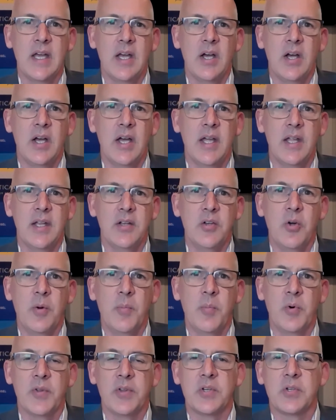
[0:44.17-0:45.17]
and no
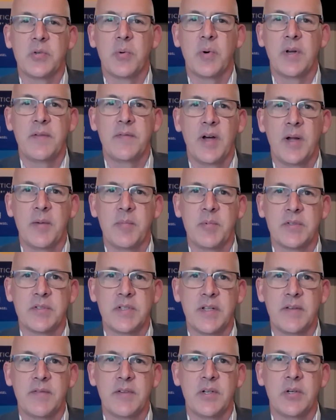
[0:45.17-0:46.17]
more than
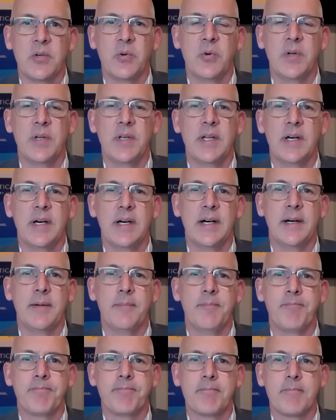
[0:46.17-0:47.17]
25% of it
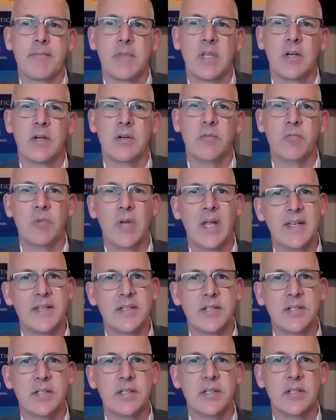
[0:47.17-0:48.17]
on
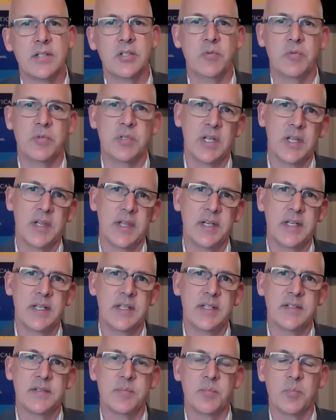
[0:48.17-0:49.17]
rent,
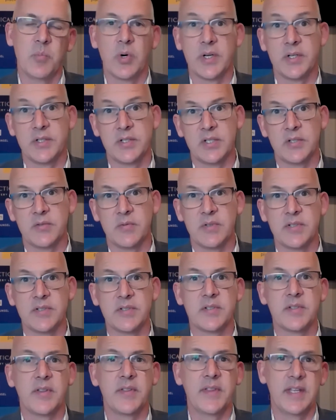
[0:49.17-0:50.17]
utilities, mortgage
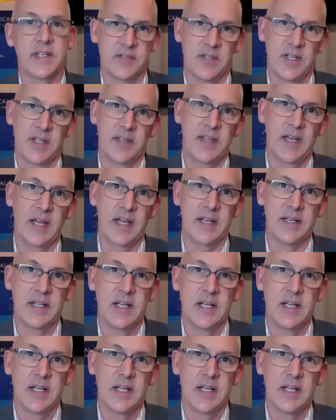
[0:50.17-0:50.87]
interest, things like that.